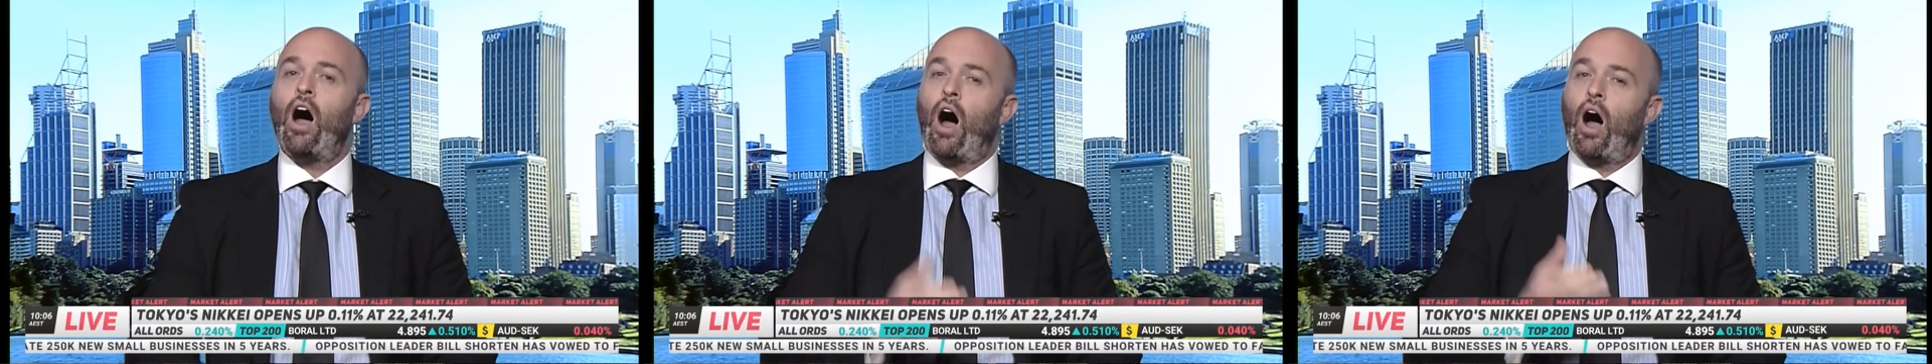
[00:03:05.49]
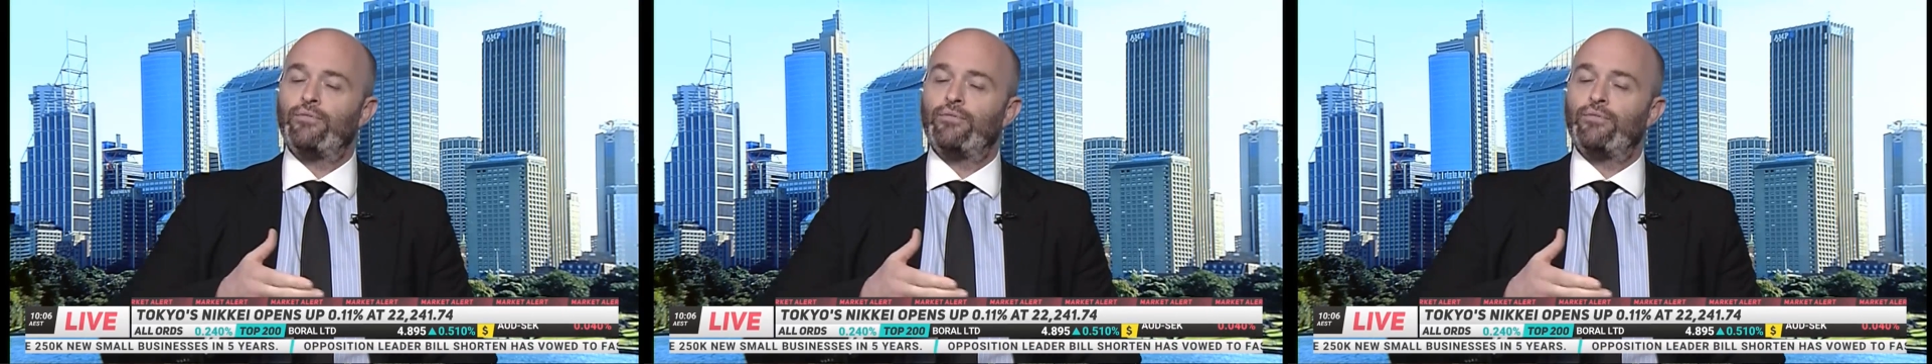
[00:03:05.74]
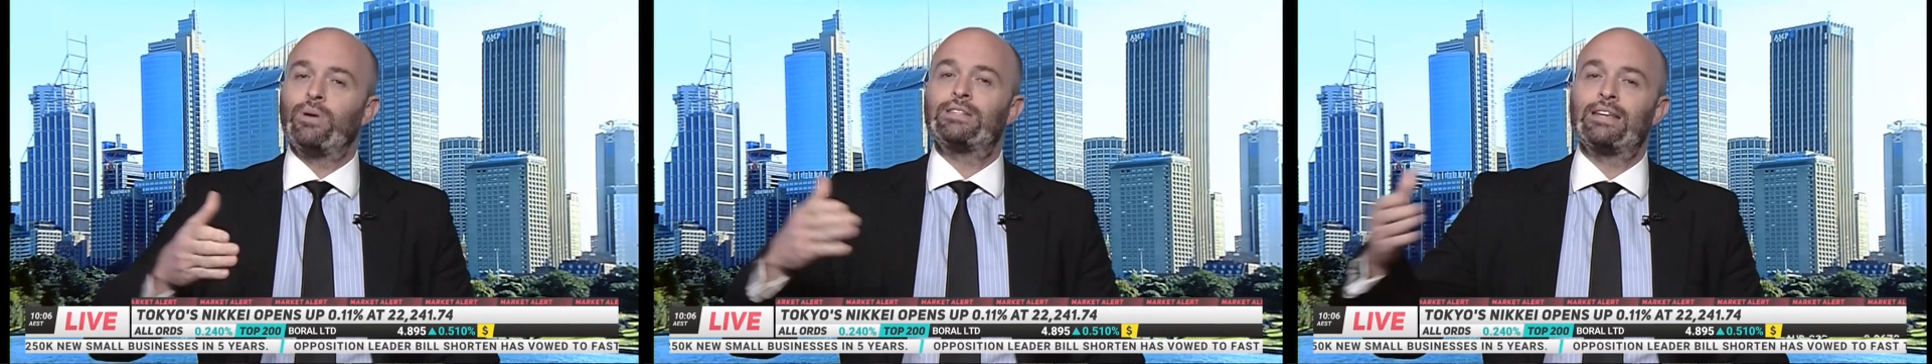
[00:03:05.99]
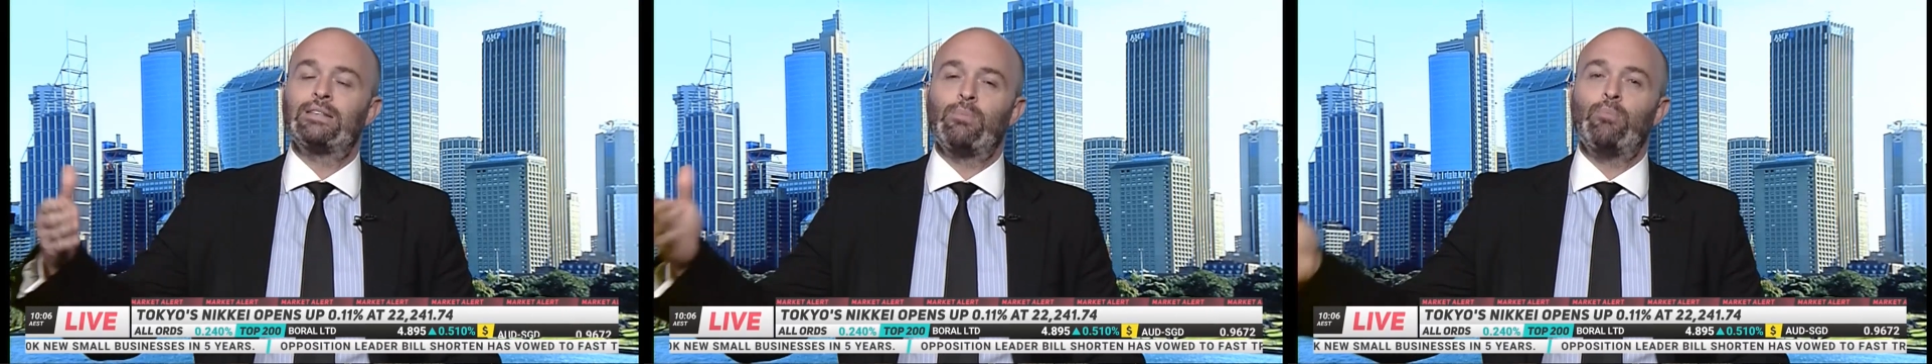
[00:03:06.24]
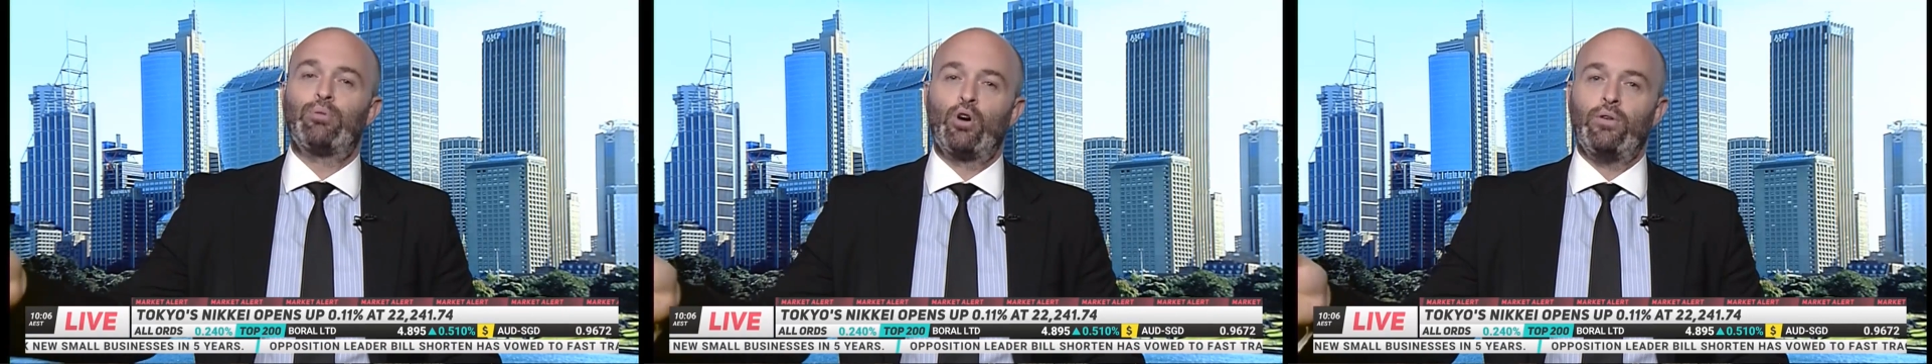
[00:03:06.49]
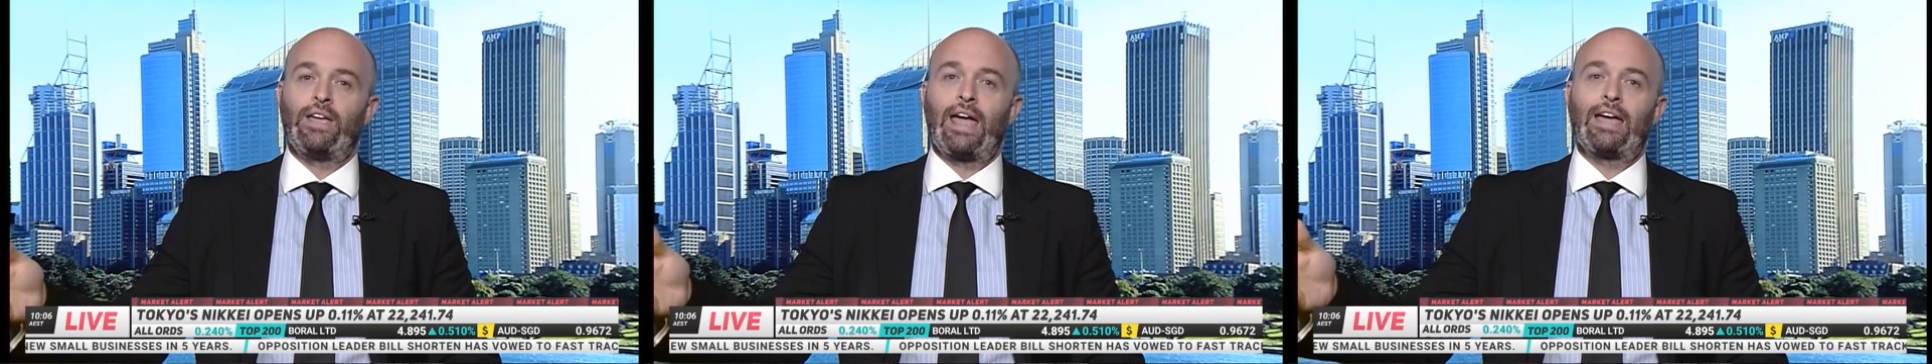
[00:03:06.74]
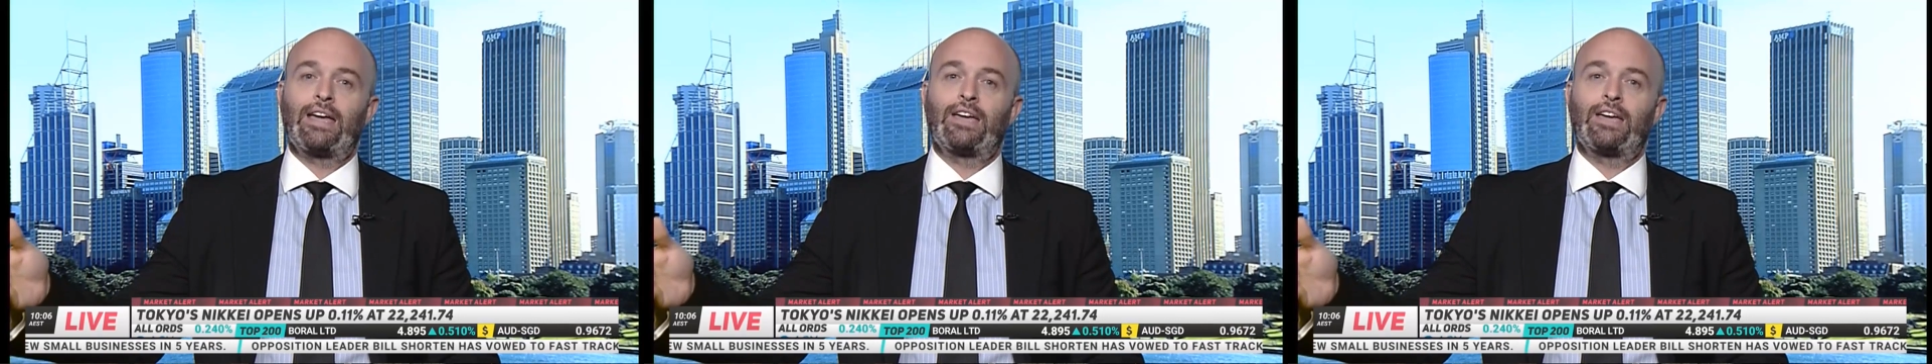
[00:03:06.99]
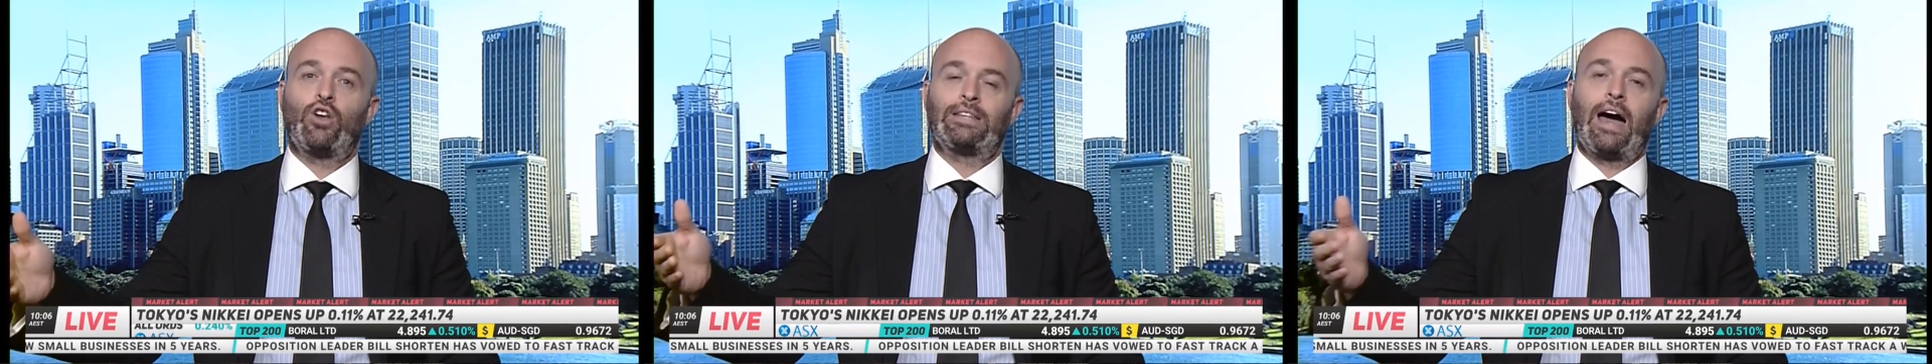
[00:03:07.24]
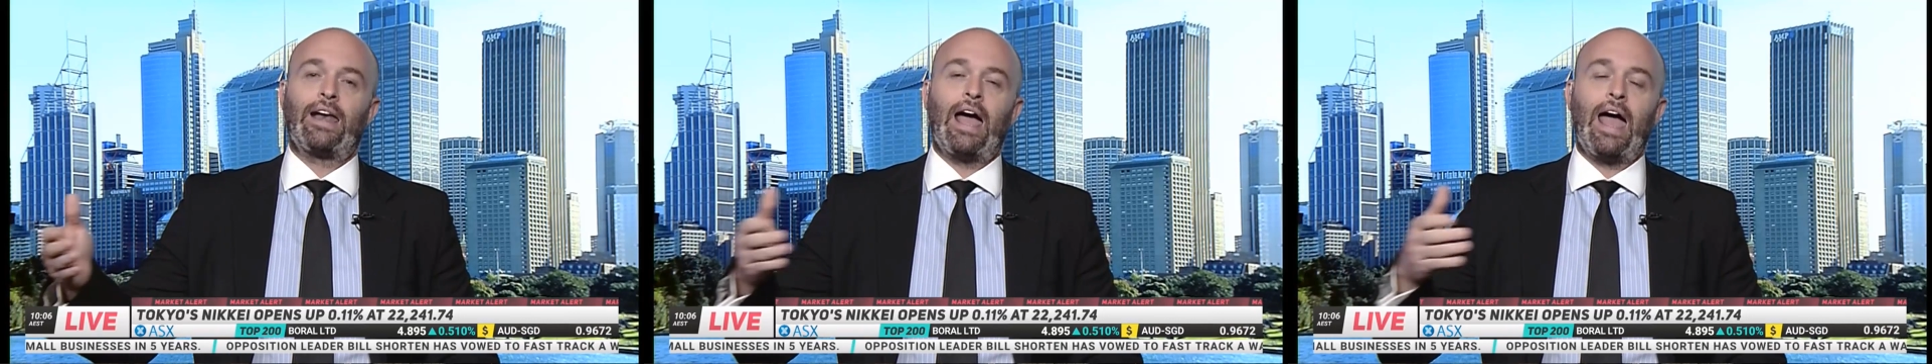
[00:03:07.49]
hopefully we can see some improving economic data,